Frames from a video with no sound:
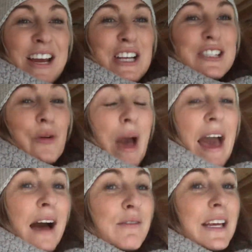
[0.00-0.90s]
So
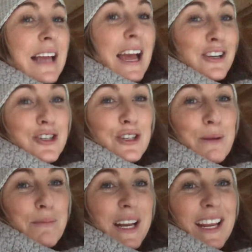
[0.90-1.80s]
having extra
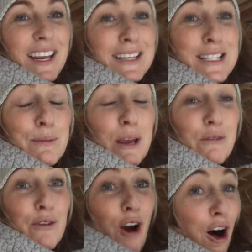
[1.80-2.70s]
money to pay
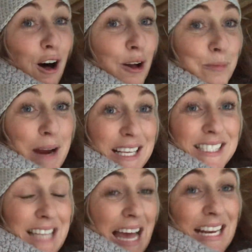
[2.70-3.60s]
for all my
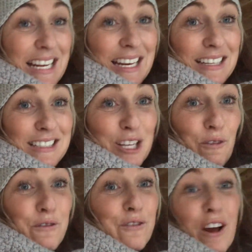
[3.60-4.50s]
siding, to
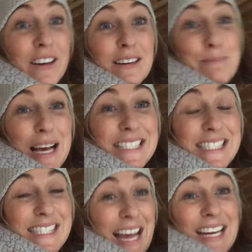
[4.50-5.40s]
front my
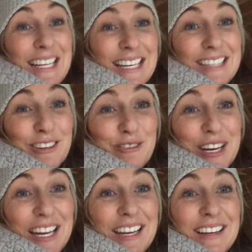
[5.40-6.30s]
siding,
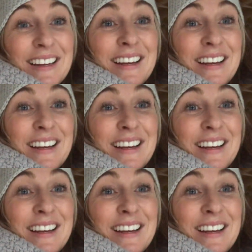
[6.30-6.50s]
right?